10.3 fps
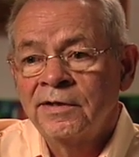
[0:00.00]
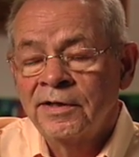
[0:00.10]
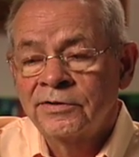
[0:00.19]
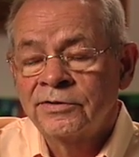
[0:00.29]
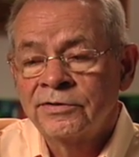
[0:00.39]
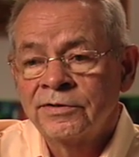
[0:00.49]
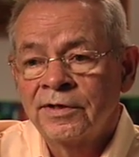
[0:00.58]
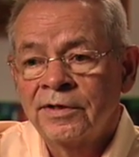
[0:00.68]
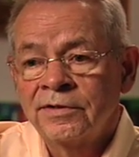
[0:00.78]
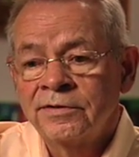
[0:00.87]

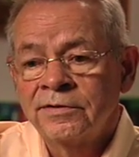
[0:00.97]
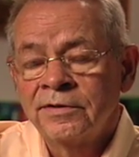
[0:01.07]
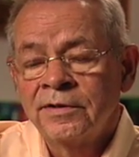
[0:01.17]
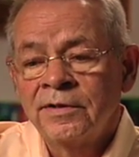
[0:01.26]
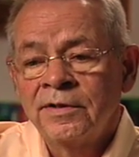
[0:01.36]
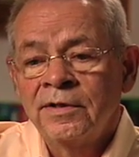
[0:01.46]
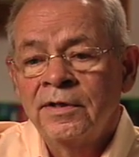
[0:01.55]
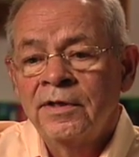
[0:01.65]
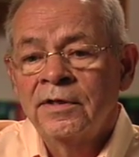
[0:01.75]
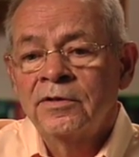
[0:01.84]
exercise,
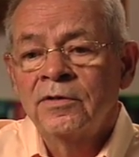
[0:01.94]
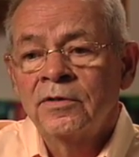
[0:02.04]
and